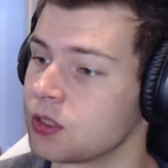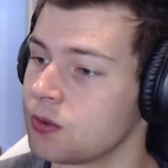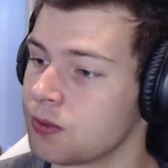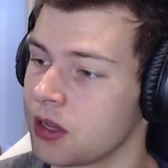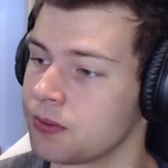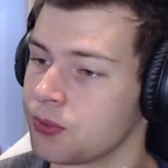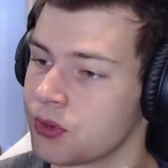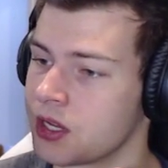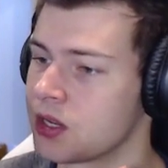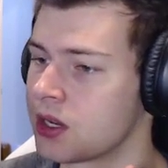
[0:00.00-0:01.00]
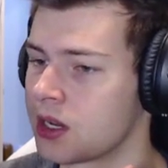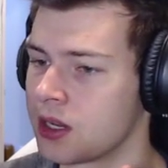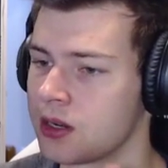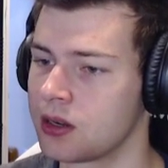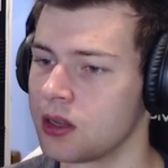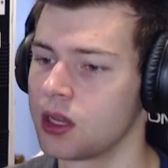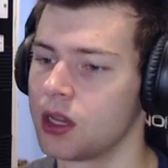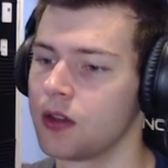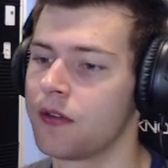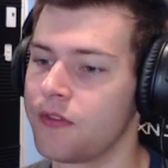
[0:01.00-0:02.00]
would be probably pretty good on.
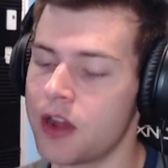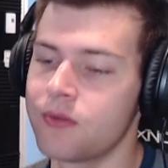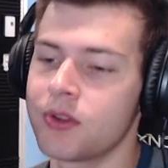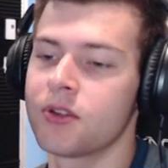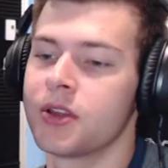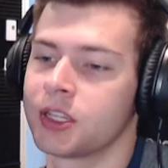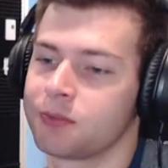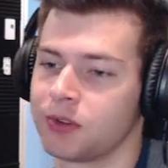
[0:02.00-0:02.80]
Fenrir is